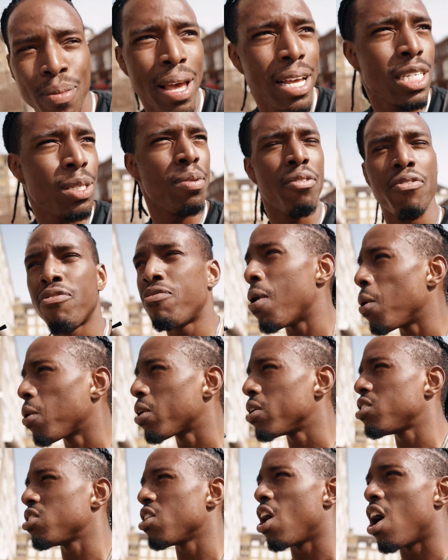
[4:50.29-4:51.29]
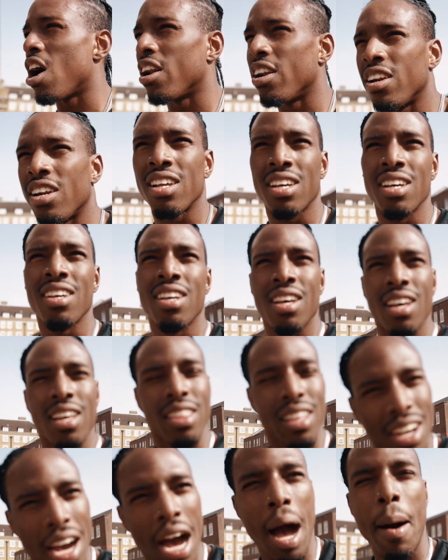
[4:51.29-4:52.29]
makes me focus on
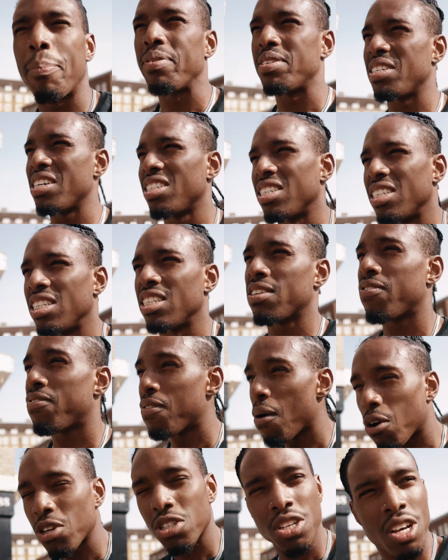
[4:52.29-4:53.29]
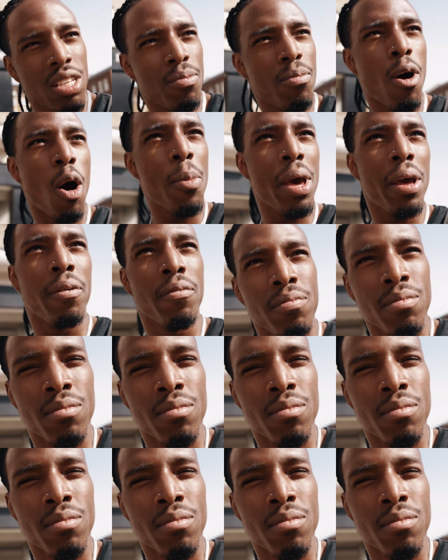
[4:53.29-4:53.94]
the composition. Just focus on the moment.